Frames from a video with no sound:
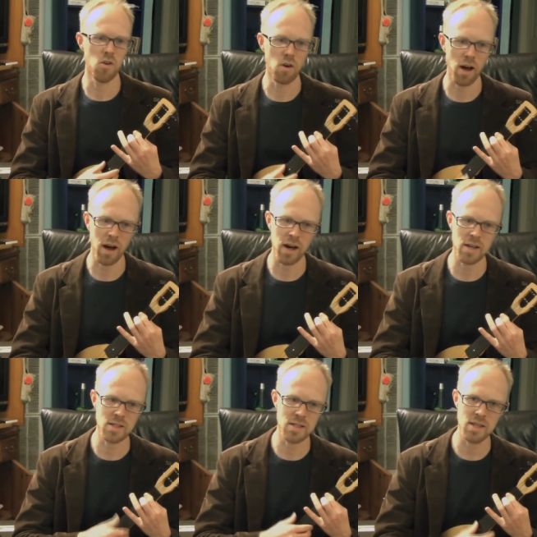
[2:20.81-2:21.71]

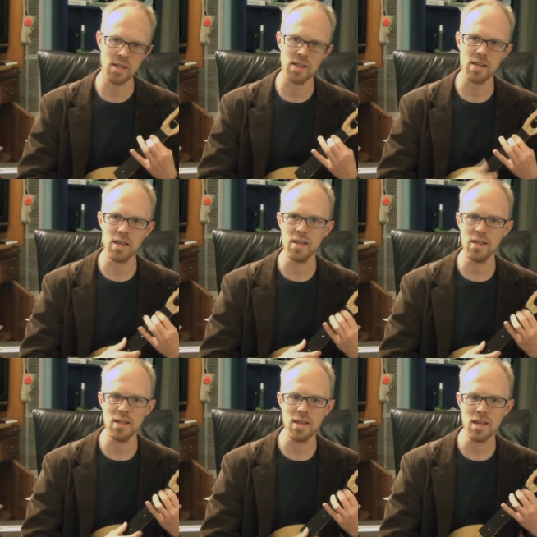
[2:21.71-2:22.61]
rising
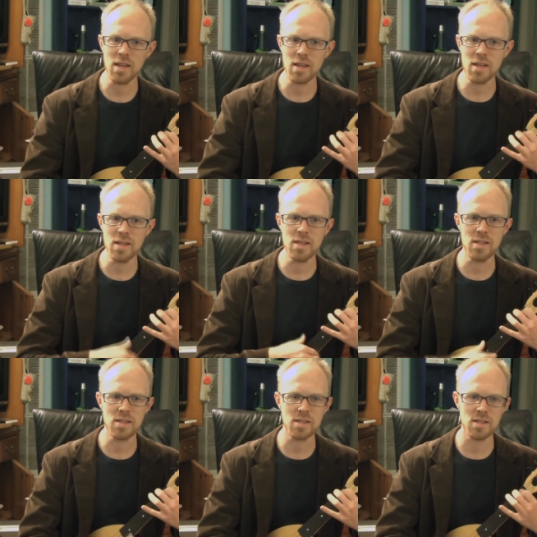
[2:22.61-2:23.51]
in the
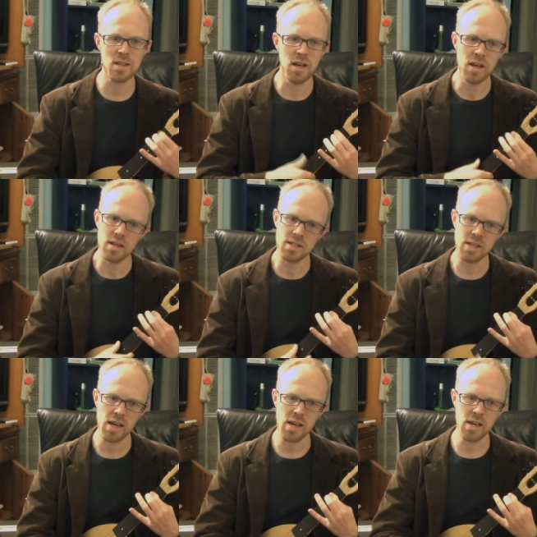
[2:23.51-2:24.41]
east,
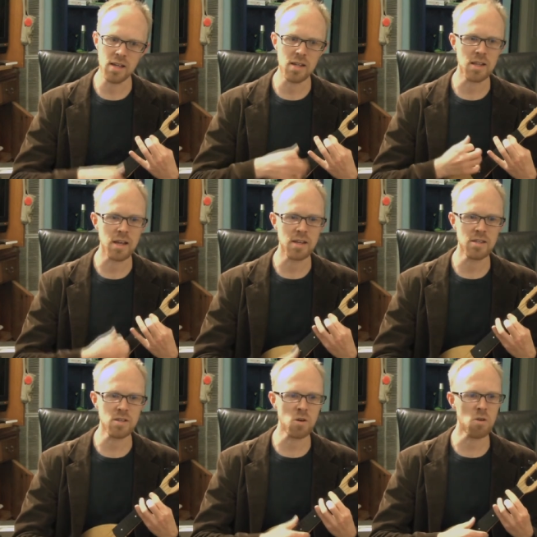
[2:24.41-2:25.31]
tale
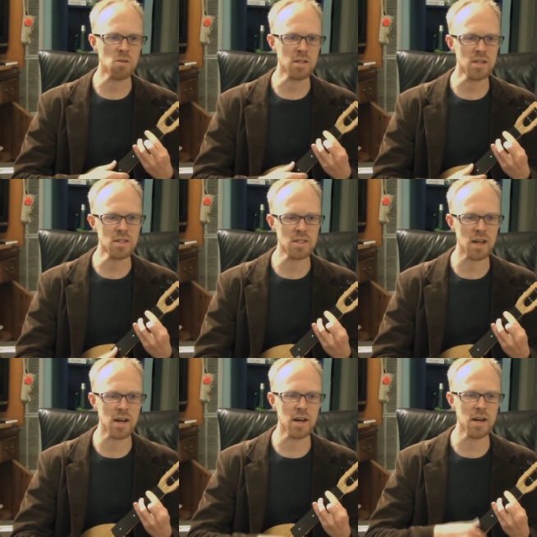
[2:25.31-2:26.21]
as old as
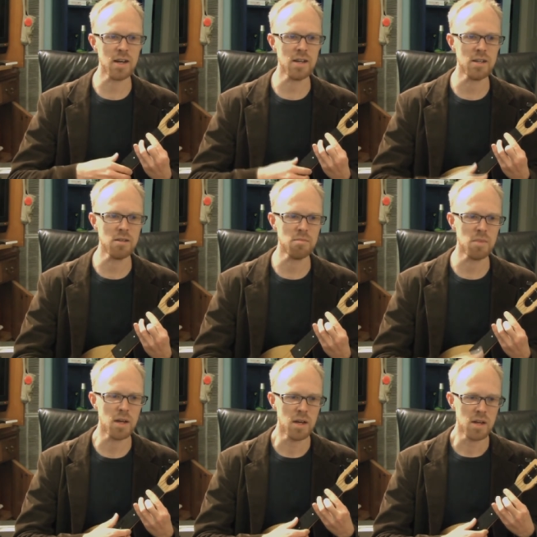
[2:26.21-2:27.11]

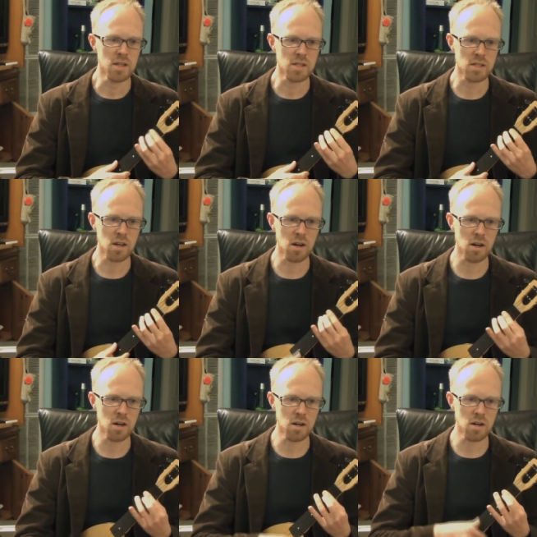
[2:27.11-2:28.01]
time,
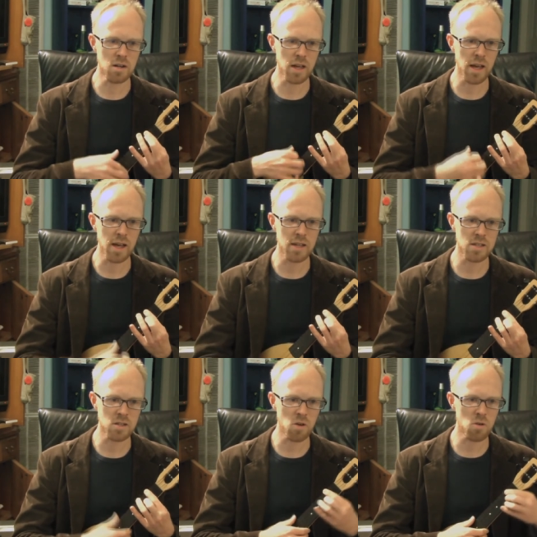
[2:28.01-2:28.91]
song
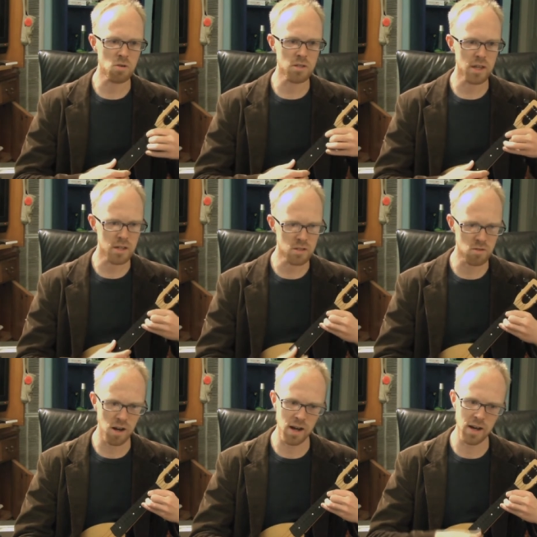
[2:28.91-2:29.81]
as old as
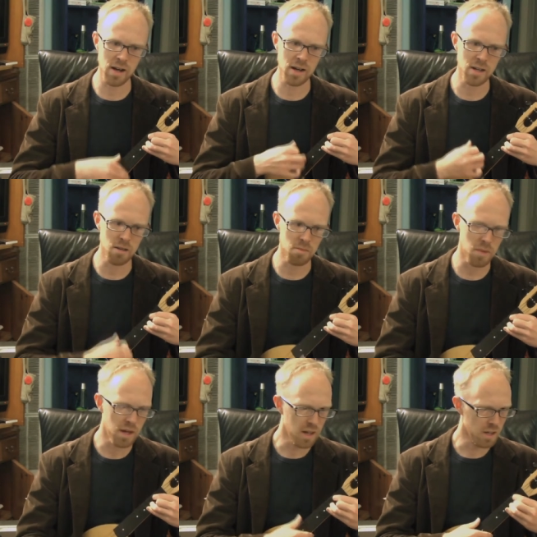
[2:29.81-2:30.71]

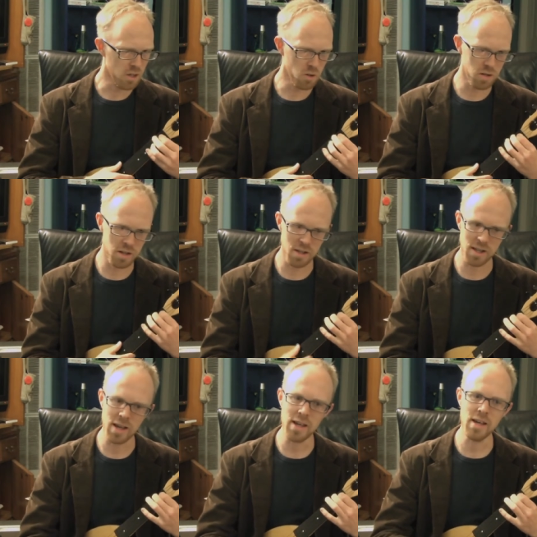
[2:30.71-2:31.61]
rhyme
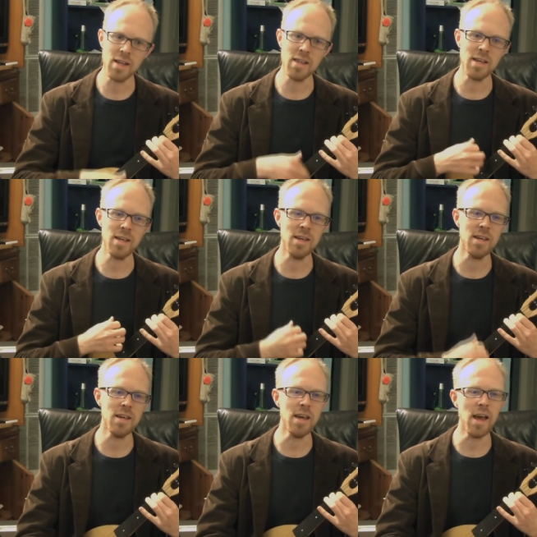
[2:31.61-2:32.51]

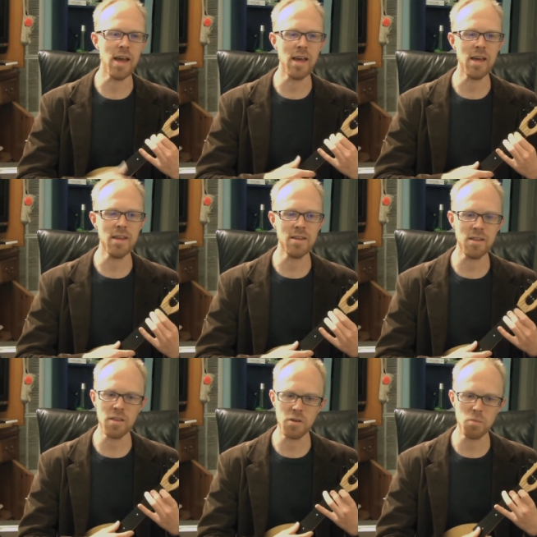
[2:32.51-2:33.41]
Ukulele and
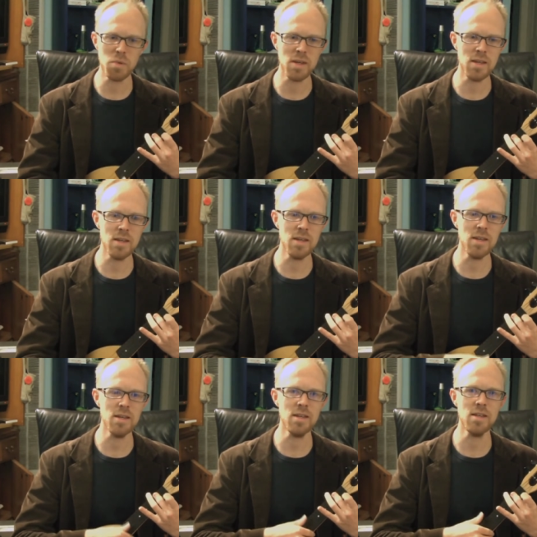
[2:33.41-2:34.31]
the
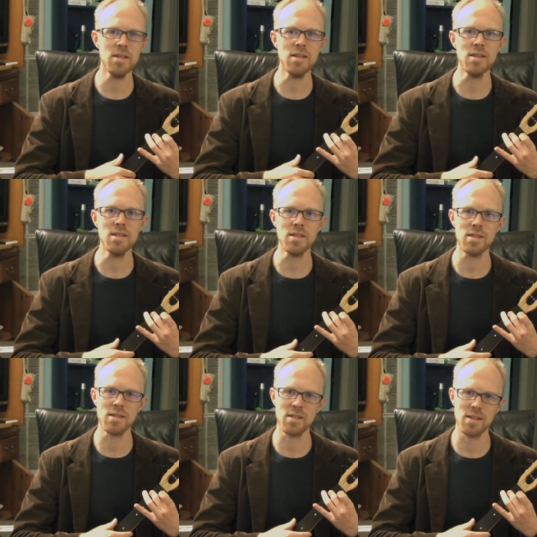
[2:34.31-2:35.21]

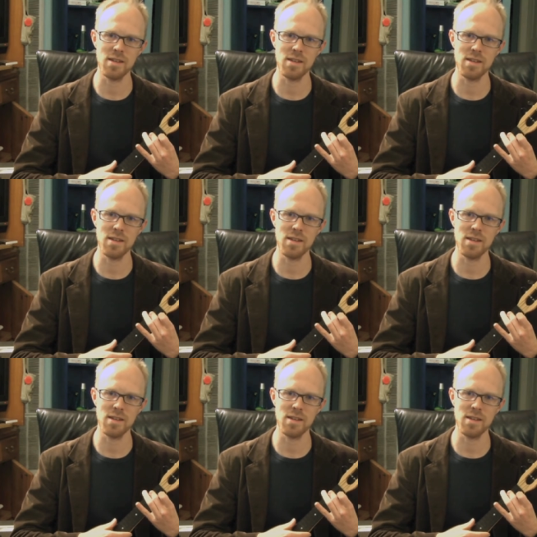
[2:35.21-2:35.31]
Beast.